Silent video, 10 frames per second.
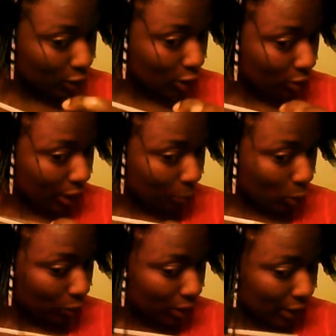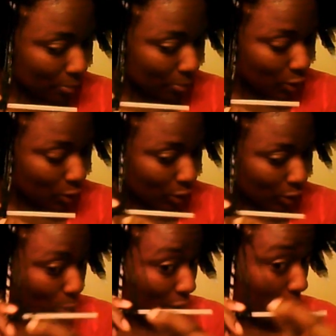so I rolled it up to the
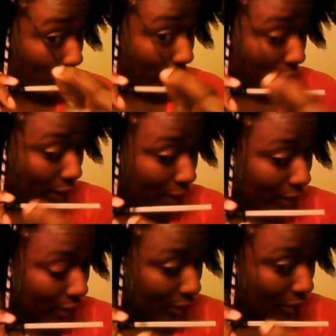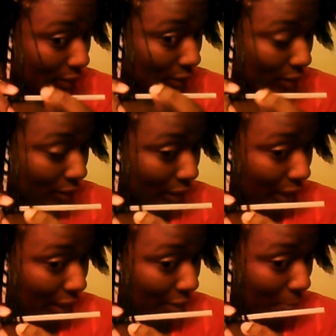point where the
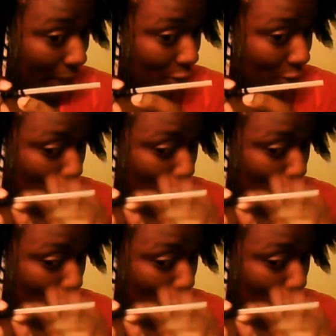length matched